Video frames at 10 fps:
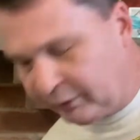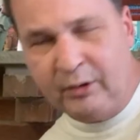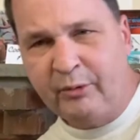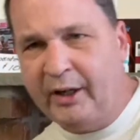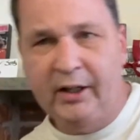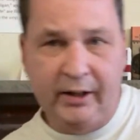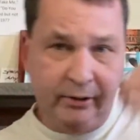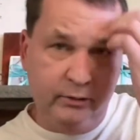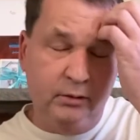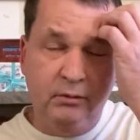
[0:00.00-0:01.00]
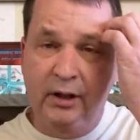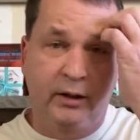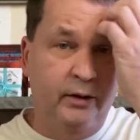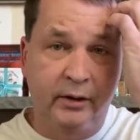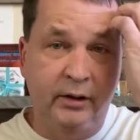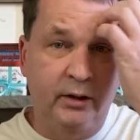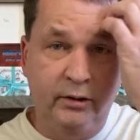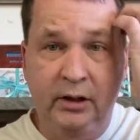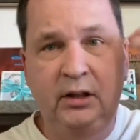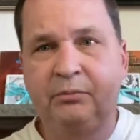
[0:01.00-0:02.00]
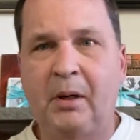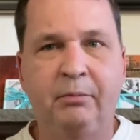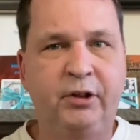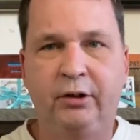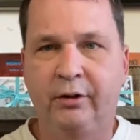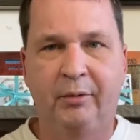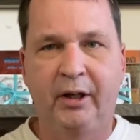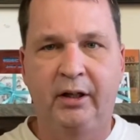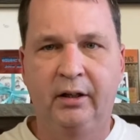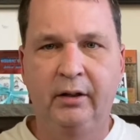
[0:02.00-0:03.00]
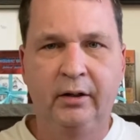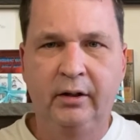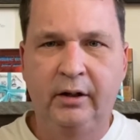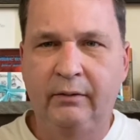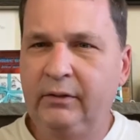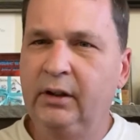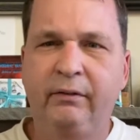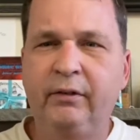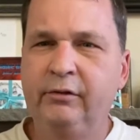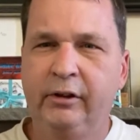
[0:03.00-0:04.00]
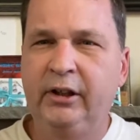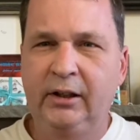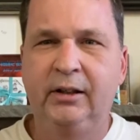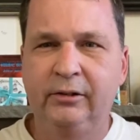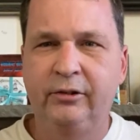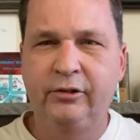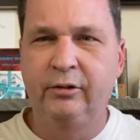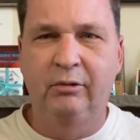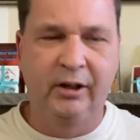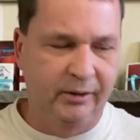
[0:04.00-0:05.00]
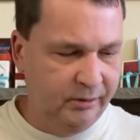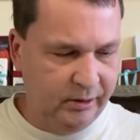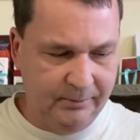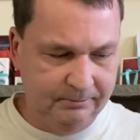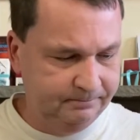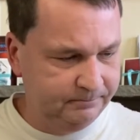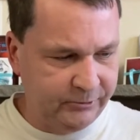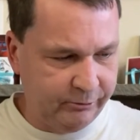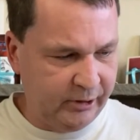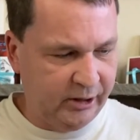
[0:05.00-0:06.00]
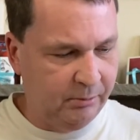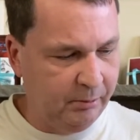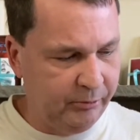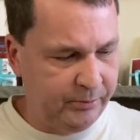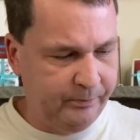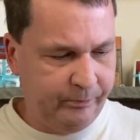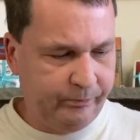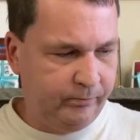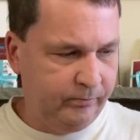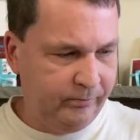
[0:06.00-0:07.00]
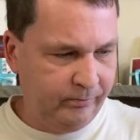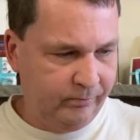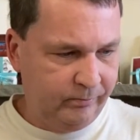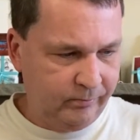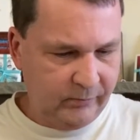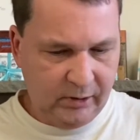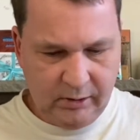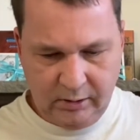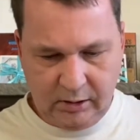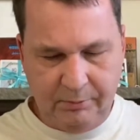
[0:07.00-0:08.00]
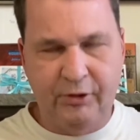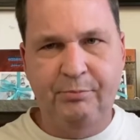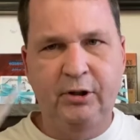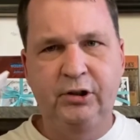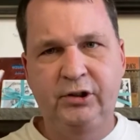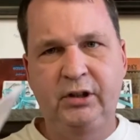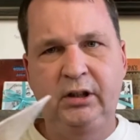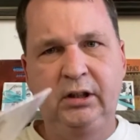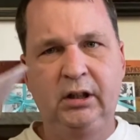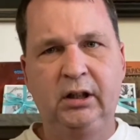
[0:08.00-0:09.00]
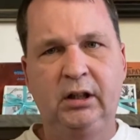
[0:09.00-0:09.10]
for a while, I don't know why. I, I, couldn't give Bob Seger away. I've never really understood why. Um, great albums. A couple Springsteen,